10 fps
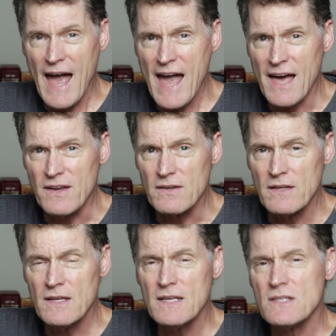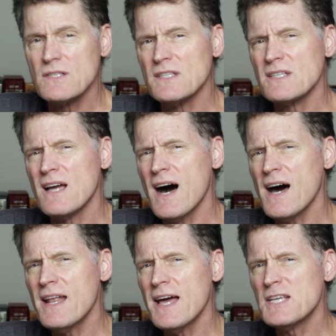and since
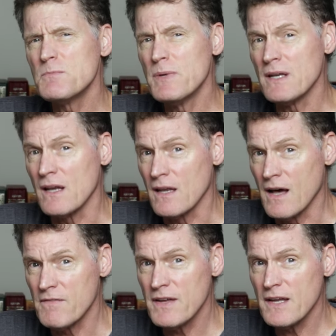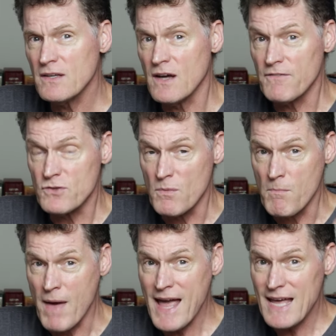God has been loving enough to
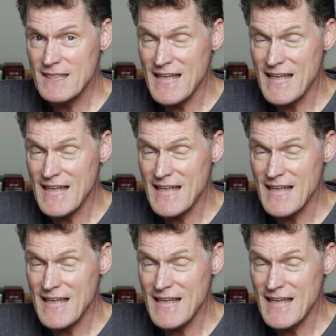make